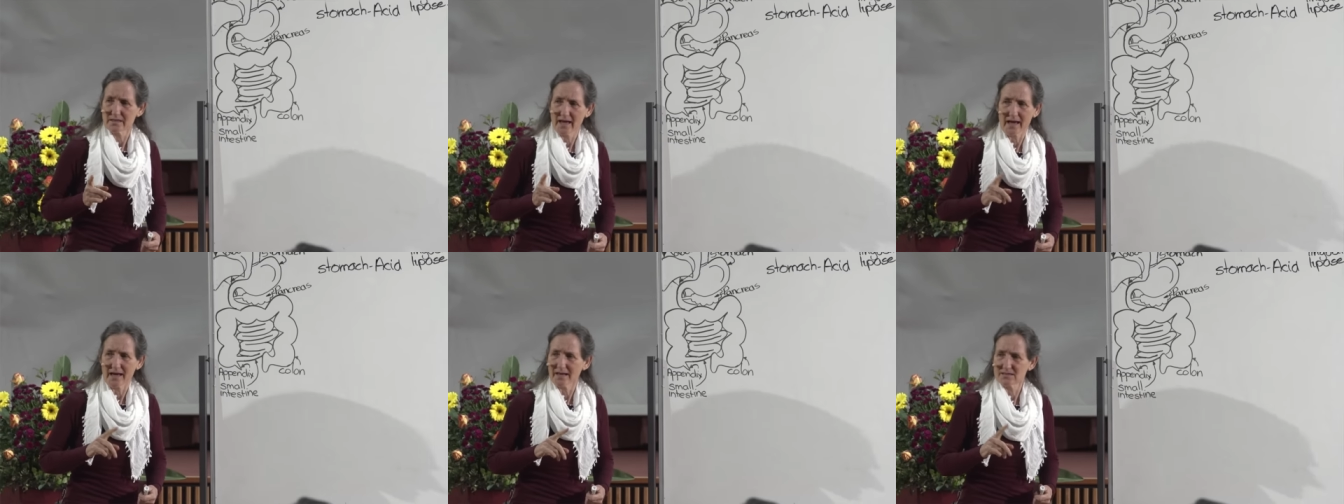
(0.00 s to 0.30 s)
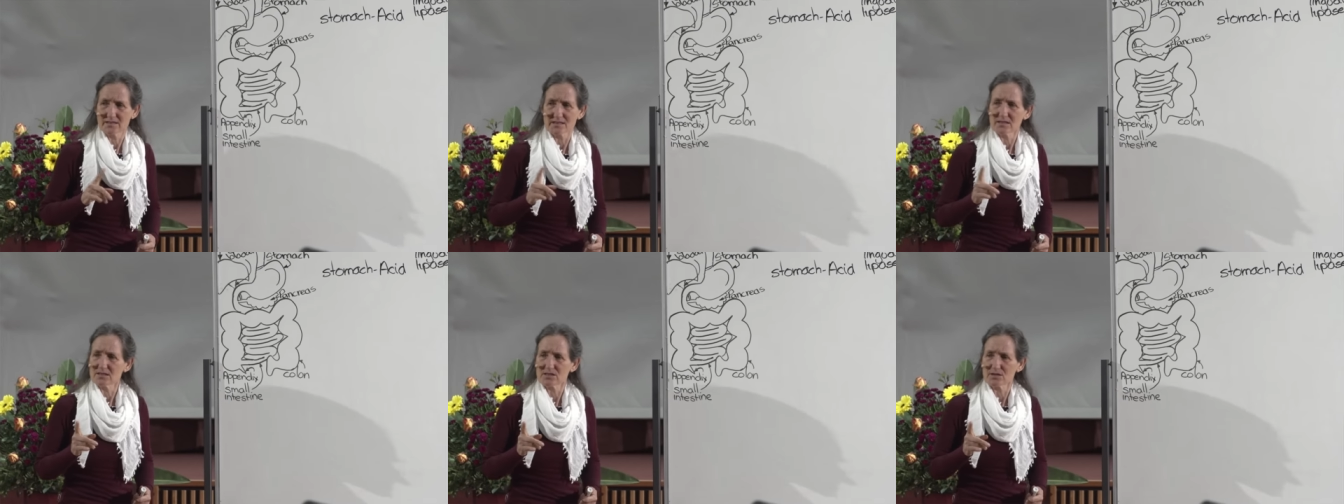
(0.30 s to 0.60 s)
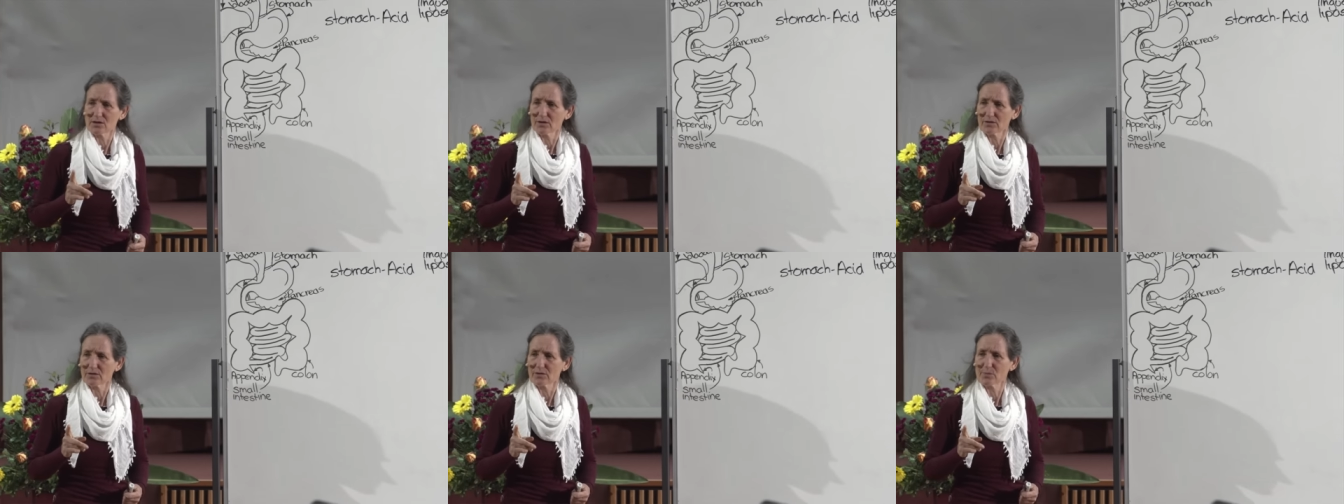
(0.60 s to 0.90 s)
The acid's
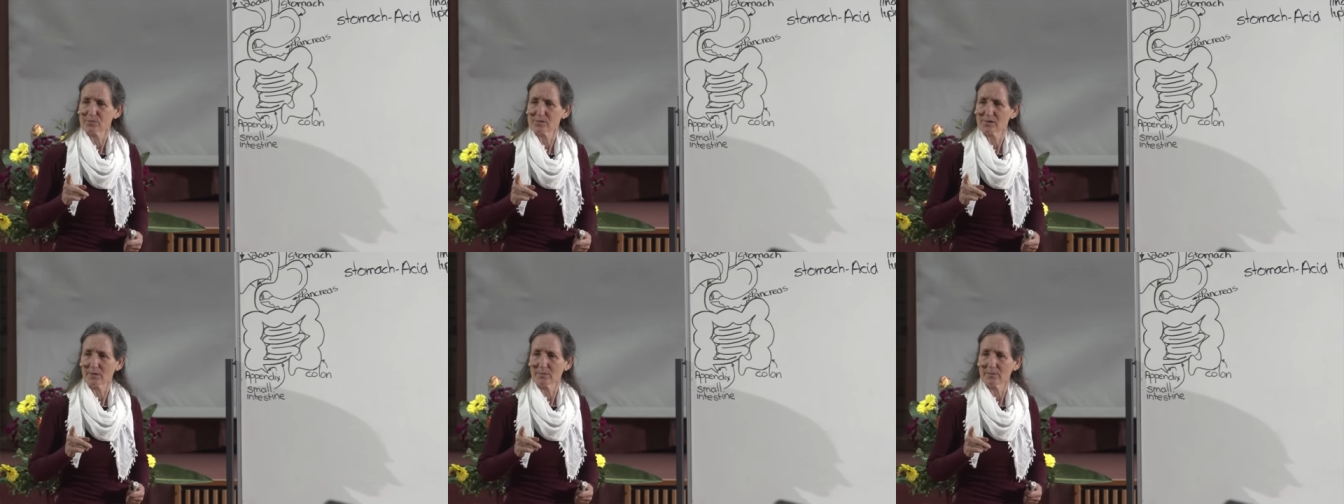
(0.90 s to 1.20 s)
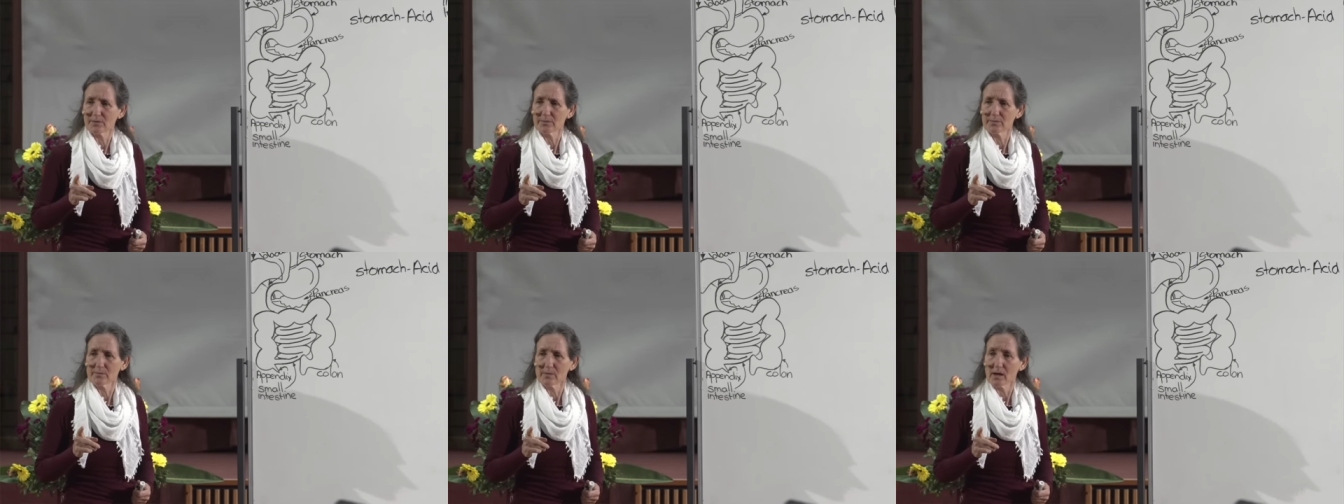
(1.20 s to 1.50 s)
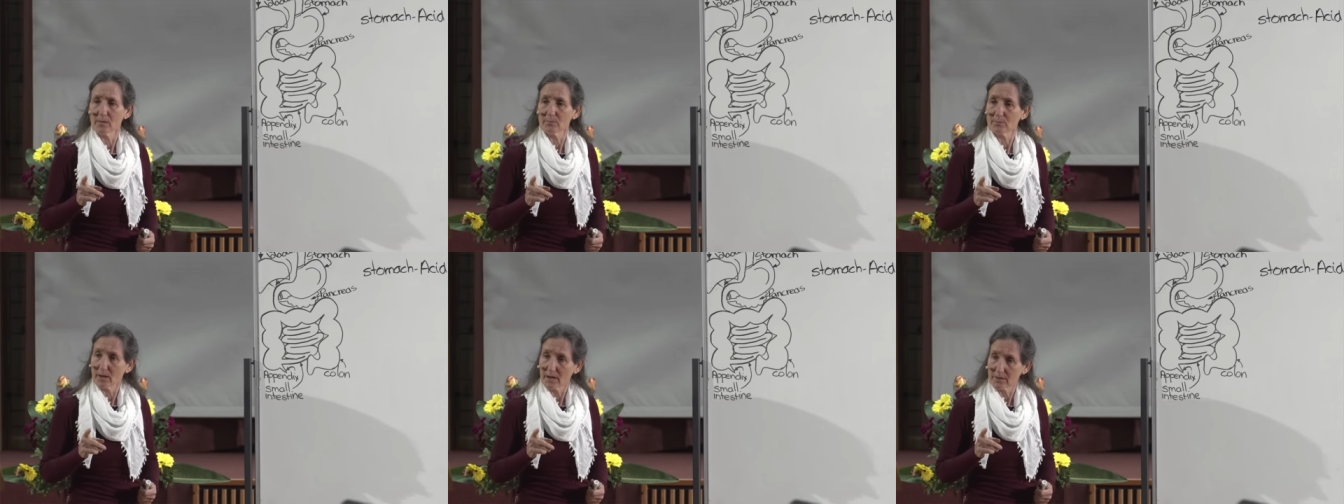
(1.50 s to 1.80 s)
not the problem.
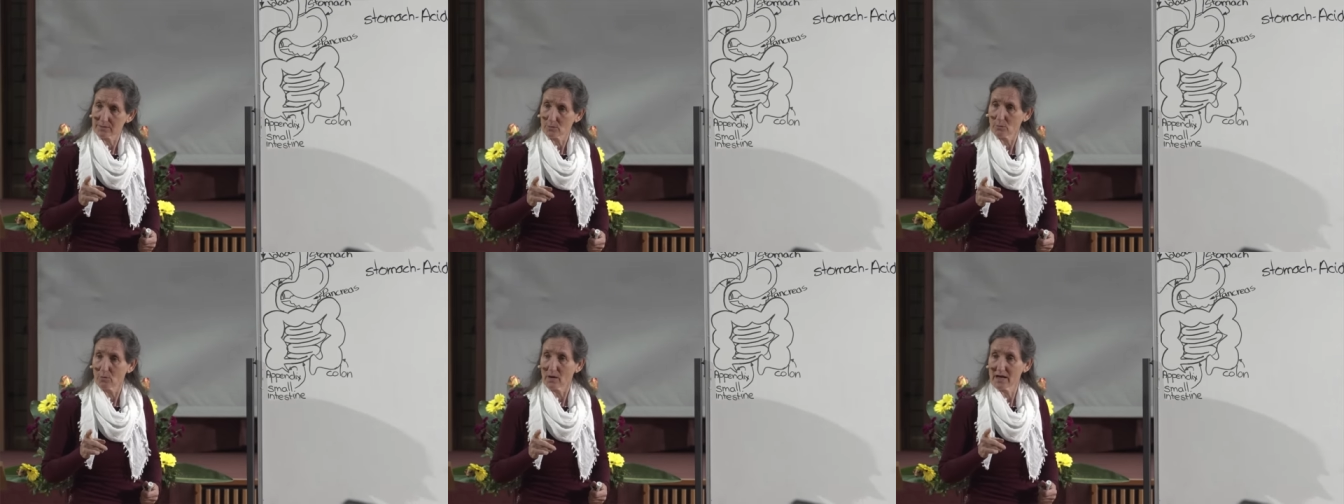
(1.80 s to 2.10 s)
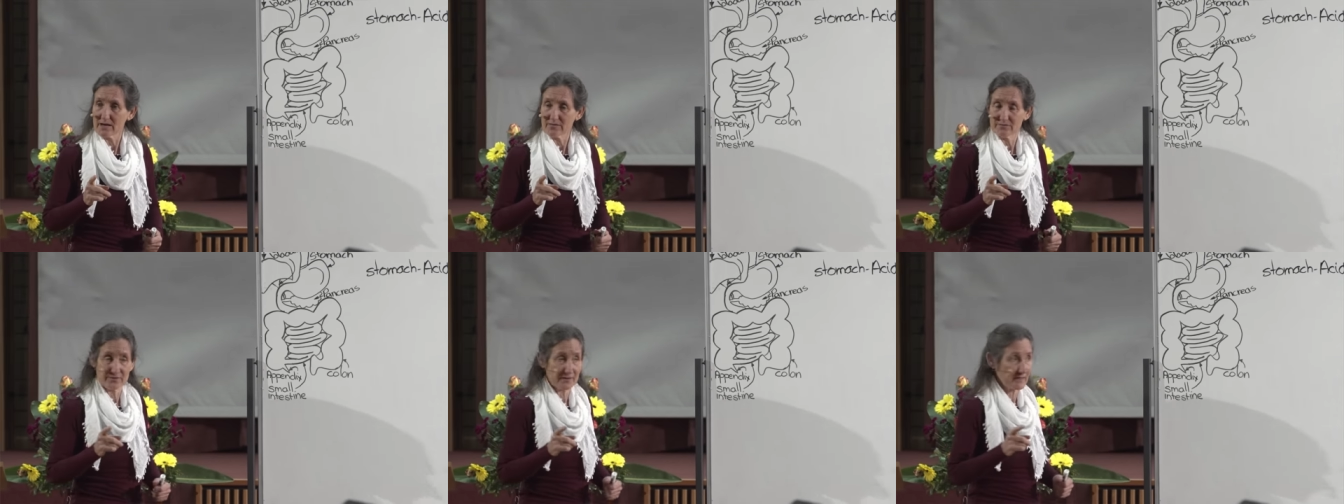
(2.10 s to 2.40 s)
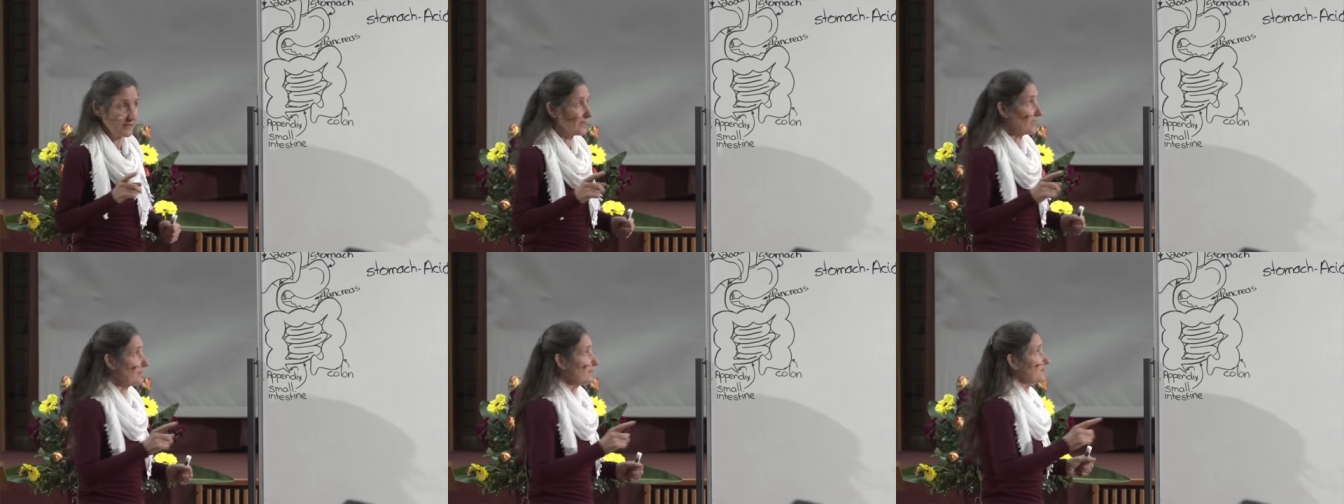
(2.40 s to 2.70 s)
And by the way, if
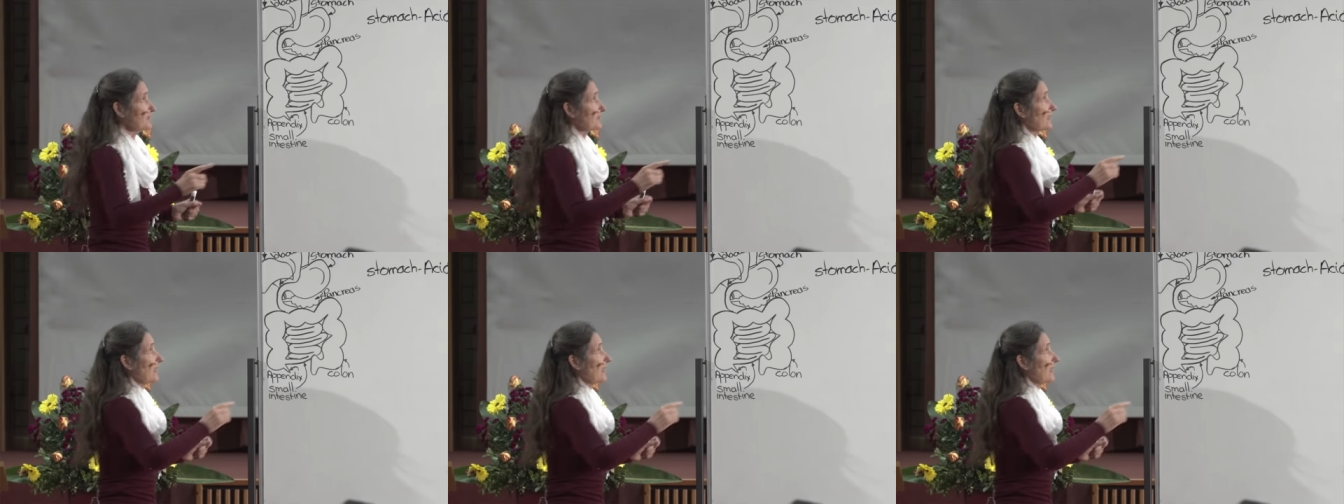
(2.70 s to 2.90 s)
it keeps